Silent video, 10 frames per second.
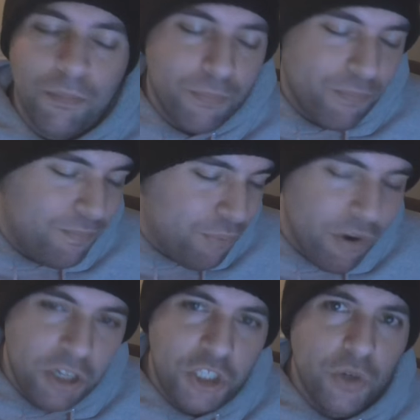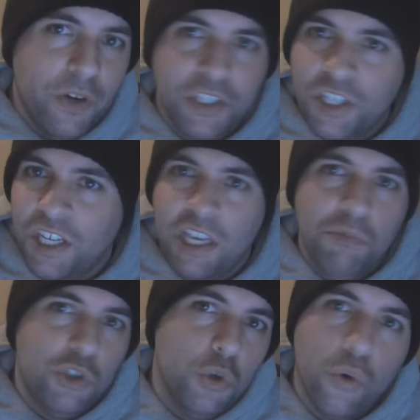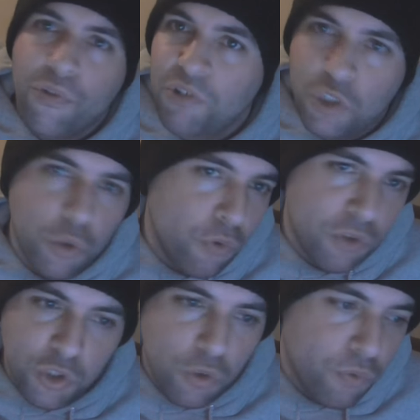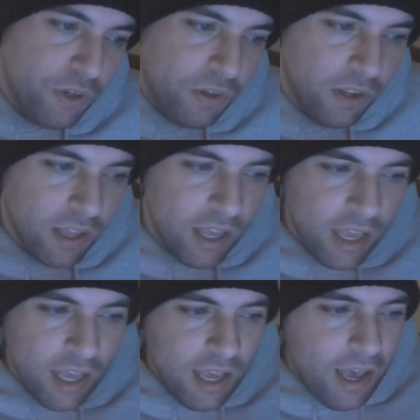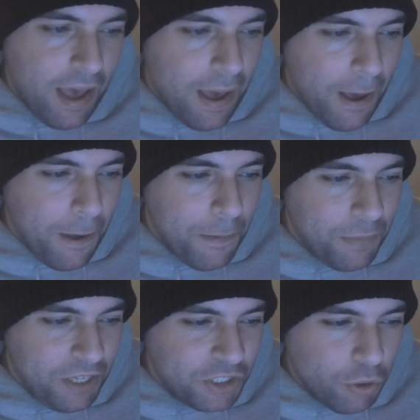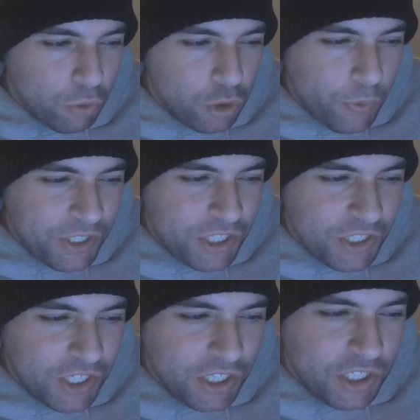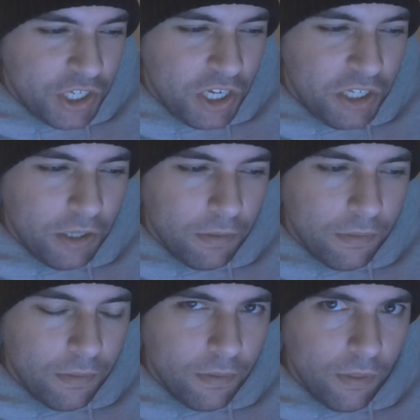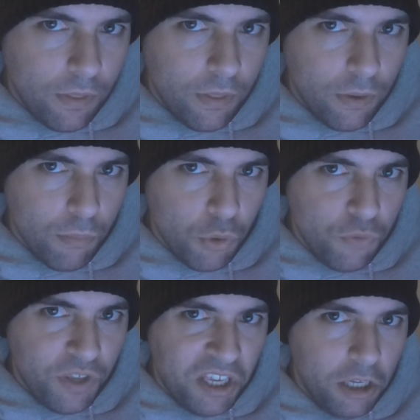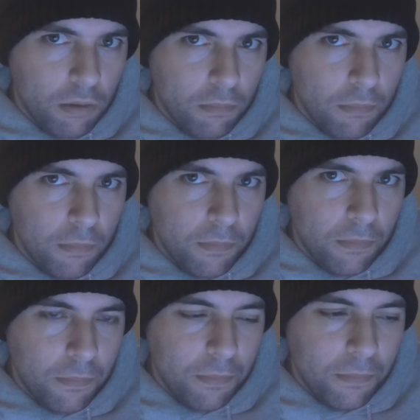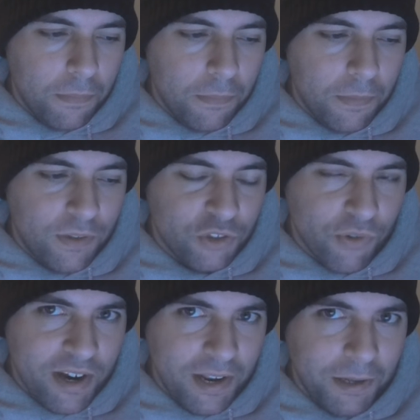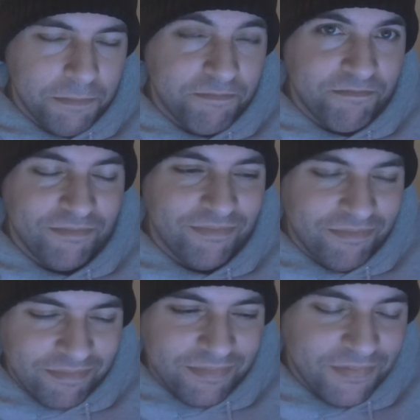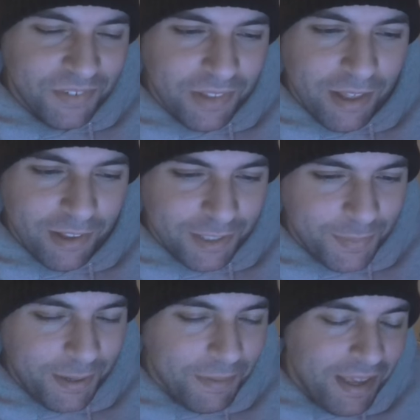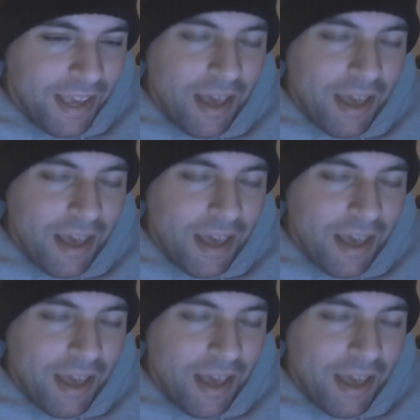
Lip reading: and I'm pretty sure it's going to keep soaring, soaring, soaring. It's called 2016, the movie. Trailer. That last bit.